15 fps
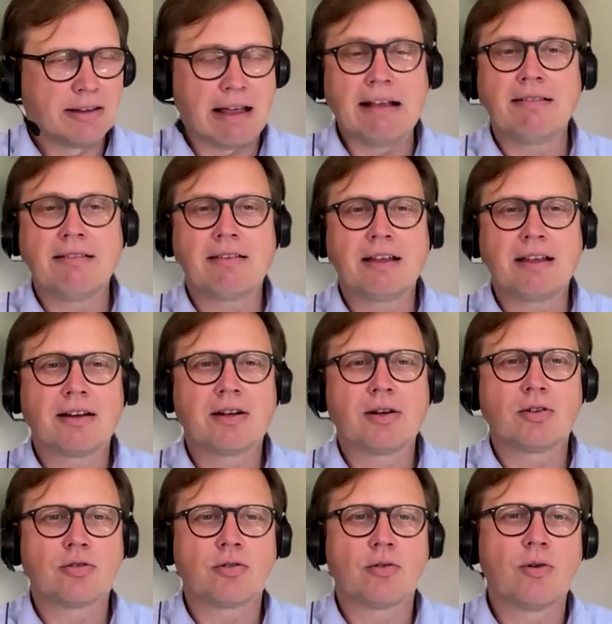testing a
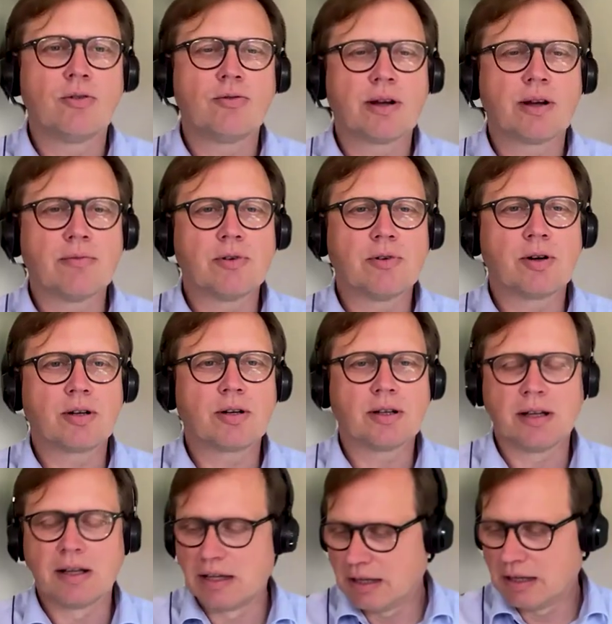control
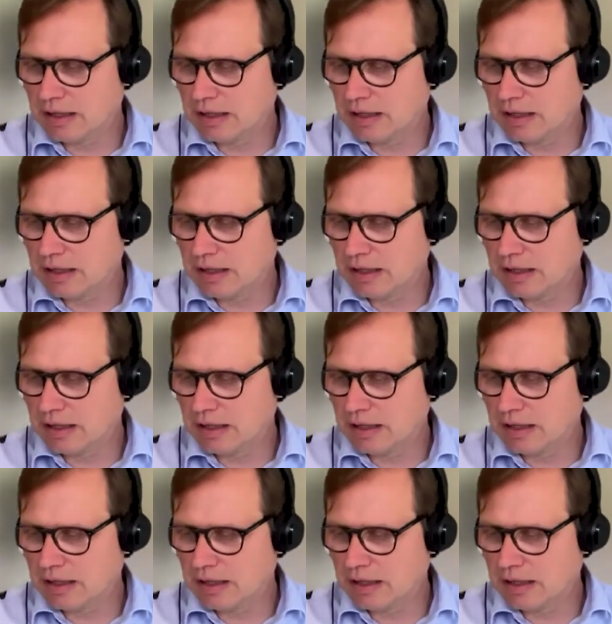framework,